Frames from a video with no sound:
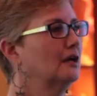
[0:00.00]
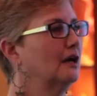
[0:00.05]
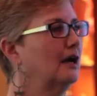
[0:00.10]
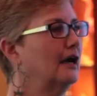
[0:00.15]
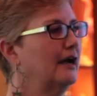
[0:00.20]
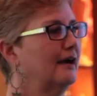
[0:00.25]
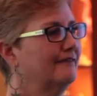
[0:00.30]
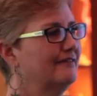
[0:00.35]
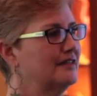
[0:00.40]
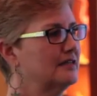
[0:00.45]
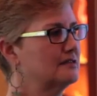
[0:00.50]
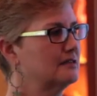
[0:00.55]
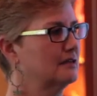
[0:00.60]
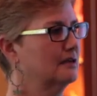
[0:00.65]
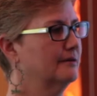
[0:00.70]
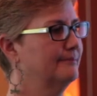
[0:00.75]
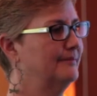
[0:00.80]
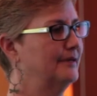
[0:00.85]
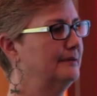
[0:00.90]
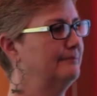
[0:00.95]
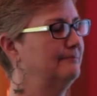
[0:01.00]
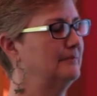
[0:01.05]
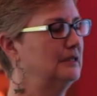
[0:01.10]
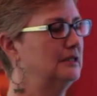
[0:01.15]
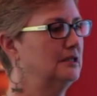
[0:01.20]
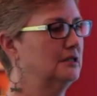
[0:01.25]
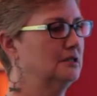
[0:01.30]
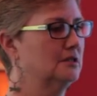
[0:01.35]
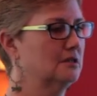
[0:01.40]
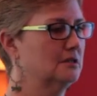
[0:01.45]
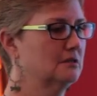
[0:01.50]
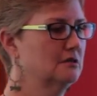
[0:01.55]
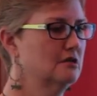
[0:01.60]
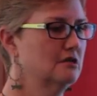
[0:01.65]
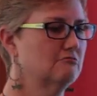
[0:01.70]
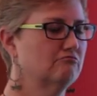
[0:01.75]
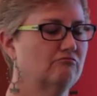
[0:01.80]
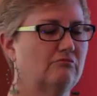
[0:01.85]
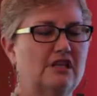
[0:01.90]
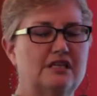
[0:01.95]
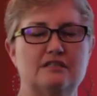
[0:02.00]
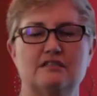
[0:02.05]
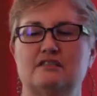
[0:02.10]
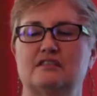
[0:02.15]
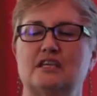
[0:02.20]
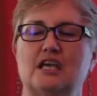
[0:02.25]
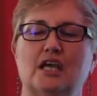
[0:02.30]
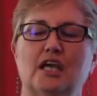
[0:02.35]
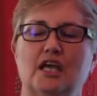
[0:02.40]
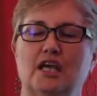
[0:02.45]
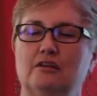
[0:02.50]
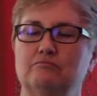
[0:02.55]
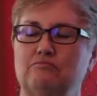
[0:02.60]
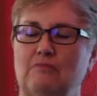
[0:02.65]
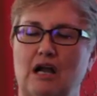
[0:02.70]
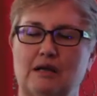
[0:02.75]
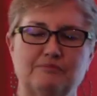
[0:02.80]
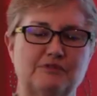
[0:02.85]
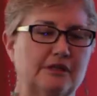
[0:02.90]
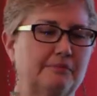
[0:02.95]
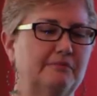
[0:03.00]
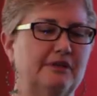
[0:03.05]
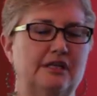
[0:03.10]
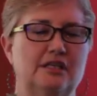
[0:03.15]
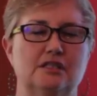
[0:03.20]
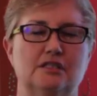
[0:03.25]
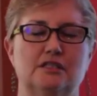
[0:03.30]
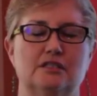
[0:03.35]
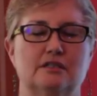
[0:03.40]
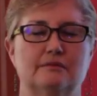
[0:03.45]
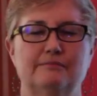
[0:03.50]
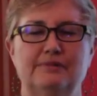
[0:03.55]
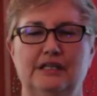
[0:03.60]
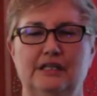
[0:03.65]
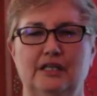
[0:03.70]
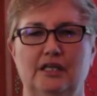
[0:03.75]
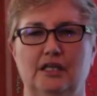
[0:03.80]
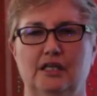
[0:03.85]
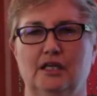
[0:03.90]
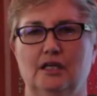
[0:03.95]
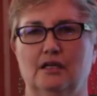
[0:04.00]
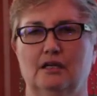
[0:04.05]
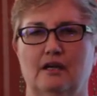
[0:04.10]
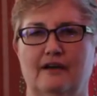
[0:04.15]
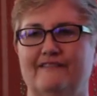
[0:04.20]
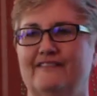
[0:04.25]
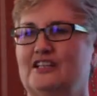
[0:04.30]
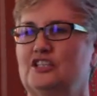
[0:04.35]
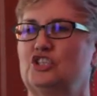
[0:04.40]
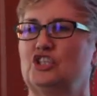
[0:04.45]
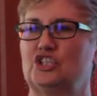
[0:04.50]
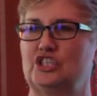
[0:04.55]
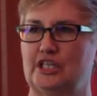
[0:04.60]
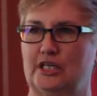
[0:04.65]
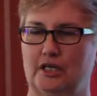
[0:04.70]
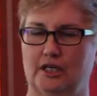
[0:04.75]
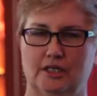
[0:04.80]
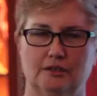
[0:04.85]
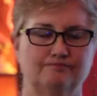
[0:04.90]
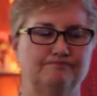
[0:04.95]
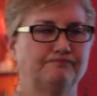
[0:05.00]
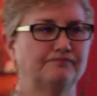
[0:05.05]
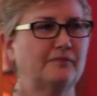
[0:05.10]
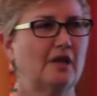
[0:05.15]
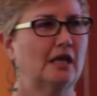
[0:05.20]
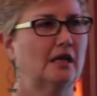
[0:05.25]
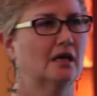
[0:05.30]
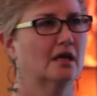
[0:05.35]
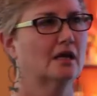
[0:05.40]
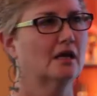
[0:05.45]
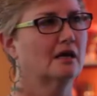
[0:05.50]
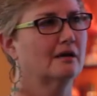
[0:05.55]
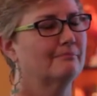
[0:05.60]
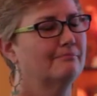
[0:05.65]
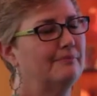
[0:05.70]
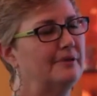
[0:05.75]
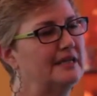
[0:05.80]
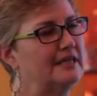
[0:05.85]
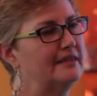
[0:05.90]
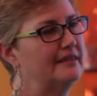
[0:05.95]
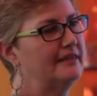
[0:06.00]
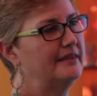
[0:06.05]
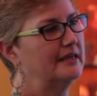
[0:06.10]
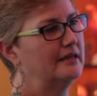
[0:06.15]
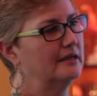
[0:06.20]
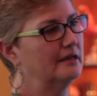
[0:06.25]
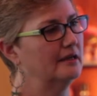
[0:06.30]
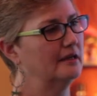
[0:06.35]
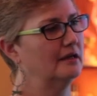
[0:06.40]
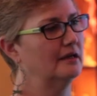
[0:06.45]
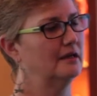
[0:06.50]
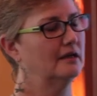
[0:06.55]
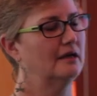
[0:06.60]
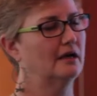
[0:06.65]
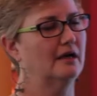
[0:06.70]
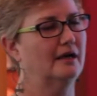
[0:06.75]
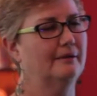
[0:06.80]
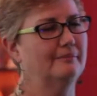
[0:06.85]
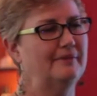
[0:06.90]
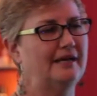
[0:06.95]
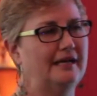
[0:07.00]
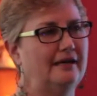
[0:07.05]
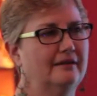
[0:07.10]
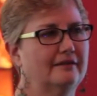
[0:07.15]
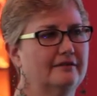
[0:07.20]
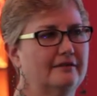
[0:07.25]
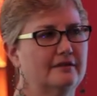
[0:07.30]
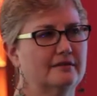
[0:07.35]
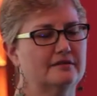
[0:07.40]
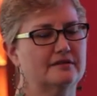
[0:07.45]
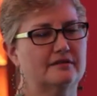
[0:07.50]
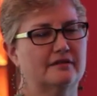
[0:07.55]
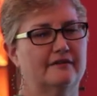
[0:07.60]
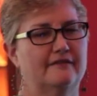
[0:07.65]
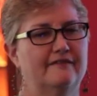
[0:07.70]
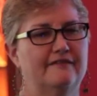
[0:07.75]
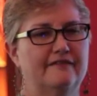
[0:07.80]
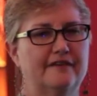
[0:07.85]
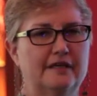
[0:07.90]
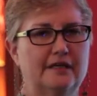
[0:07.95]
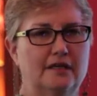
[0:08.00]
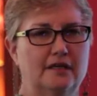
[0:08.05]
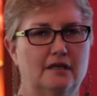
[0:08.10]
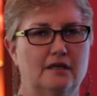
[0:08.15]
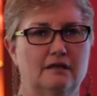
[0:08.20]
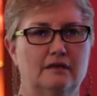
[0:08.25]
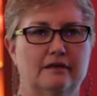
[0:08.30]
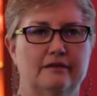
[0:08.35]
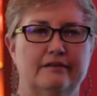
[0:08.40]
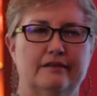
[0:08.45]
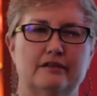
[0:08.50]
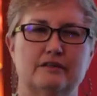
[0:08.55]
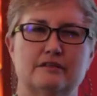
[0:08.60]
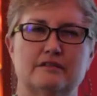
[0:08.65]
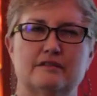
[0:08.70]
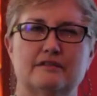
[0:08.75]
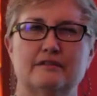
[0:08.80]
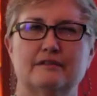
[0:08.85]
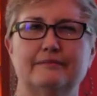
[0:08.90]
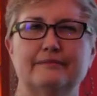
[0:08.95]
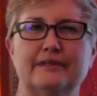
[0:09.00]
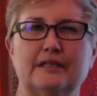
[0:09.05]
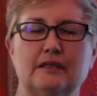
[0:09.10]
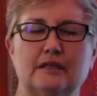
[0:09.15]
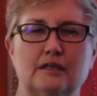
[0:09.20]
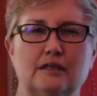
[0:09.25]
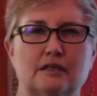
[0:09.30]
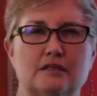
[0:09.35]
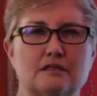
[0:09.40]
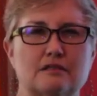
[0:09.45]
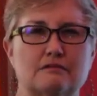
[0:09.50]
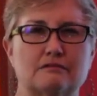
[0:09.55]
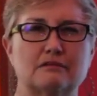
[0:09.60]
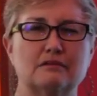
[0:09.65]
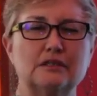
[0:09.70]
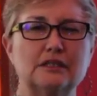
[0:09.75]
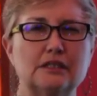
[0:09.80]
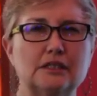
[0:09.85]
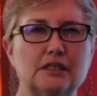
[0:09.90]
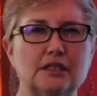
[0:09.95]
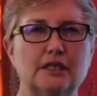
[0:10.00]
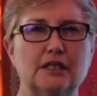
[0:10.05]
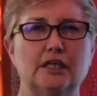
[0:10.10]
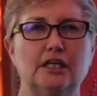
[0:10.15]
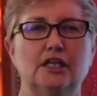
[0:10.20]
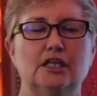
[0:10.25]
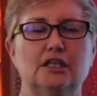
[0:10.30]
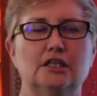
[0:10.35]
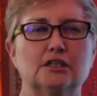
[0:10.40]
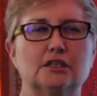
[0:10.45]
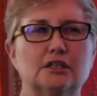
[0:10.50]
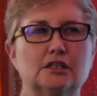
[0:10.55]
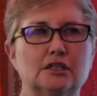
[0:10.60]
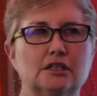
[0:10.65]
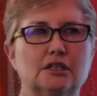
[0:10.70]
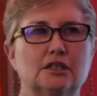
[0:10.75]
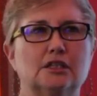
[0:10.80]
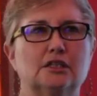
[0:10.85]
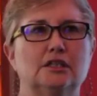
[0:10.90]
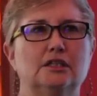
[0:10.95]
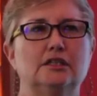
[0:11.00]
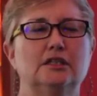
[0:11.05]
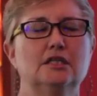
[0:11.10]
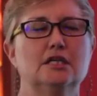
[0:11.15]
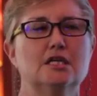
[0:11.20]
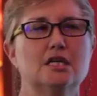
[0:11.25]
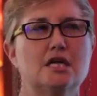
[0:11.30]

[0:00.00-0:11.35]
I have this commitment. Let's say I'm committed to being a vegetarian. But then I'm at this event and there's something that's really good